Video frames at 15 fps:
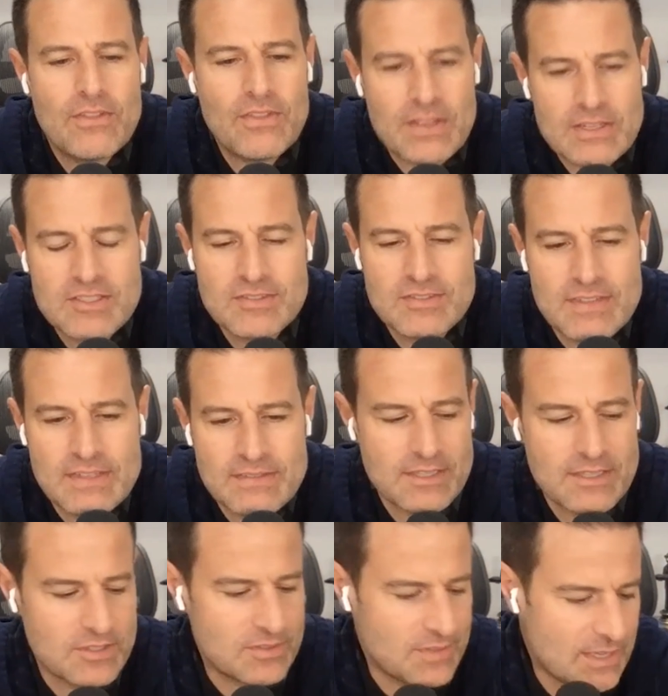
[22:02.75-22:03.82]
that's
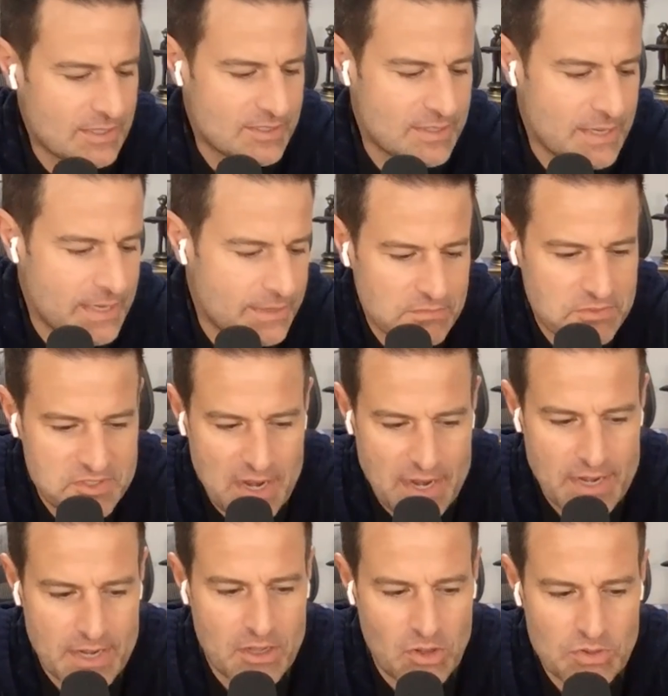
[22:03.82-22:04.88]
neat.
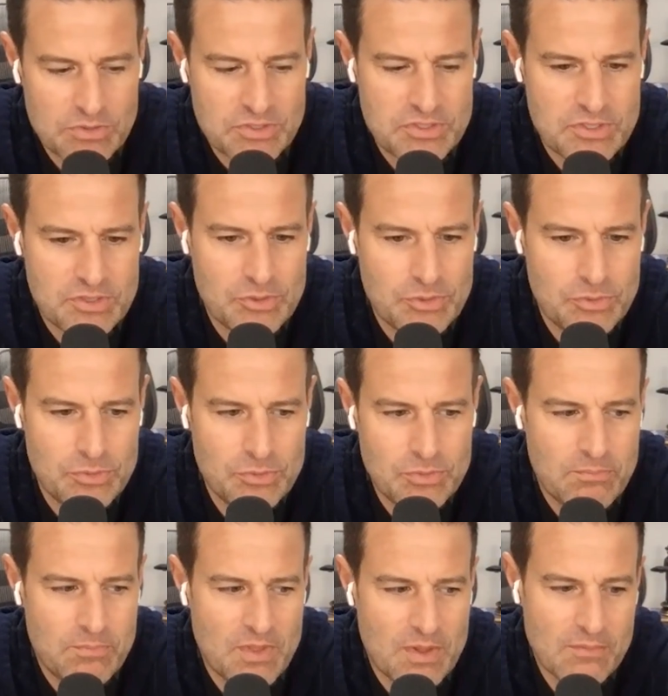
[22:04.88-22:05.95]
Staying close to
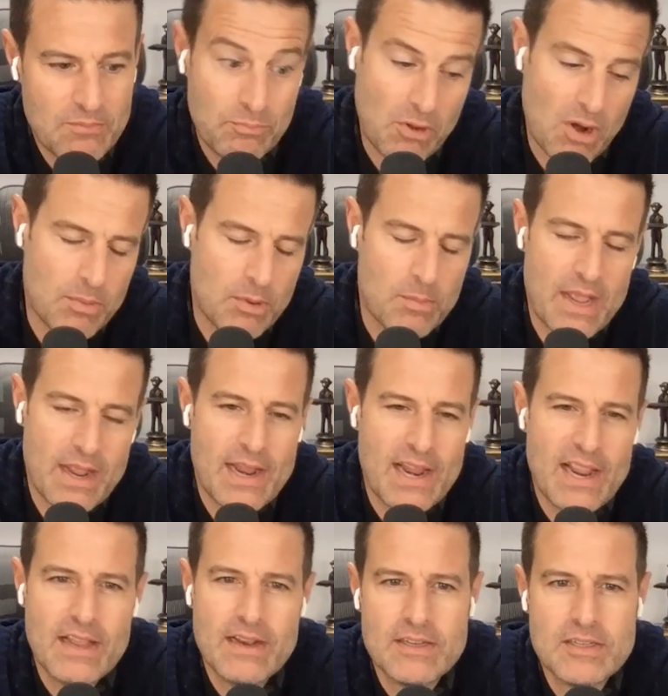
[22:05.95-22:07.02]
the problem at
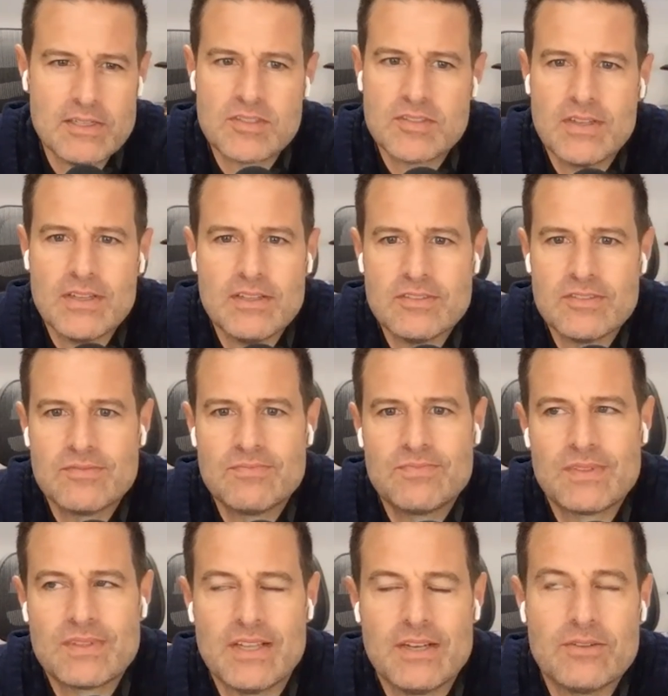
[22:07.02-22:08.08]
hand is
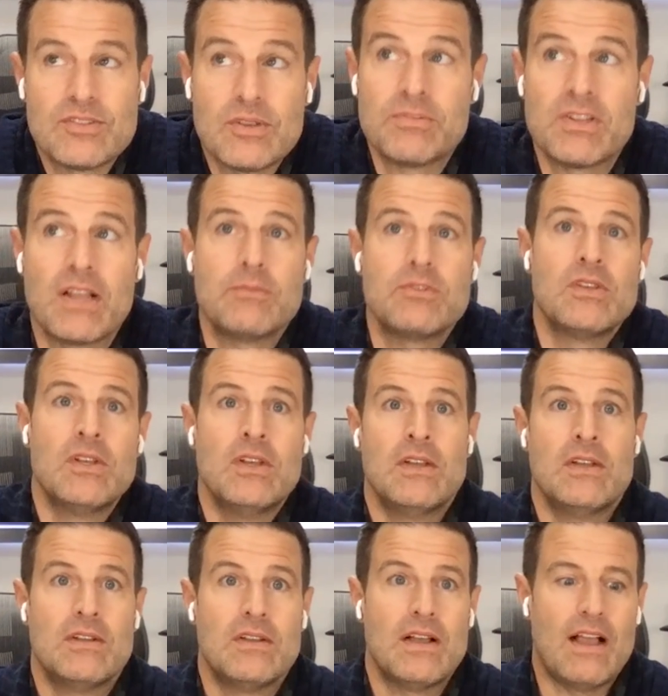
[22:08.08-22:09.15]
sometimes
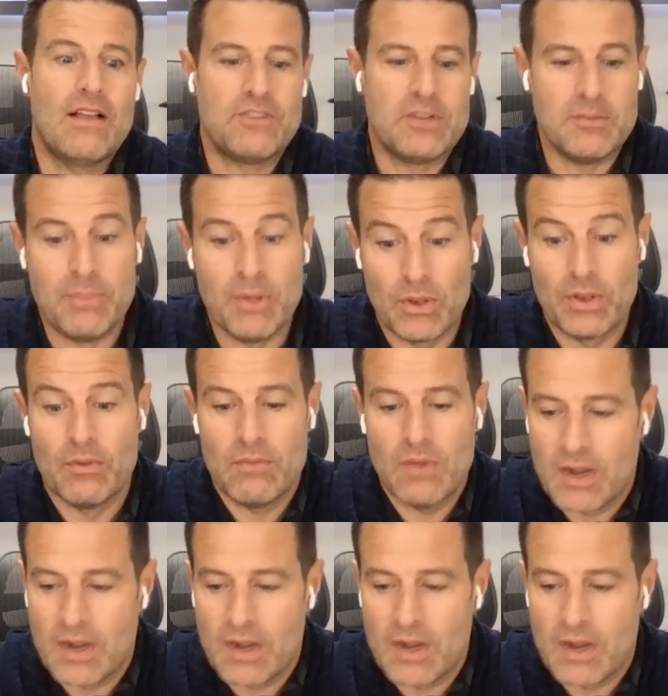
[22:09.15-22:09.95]
after you build a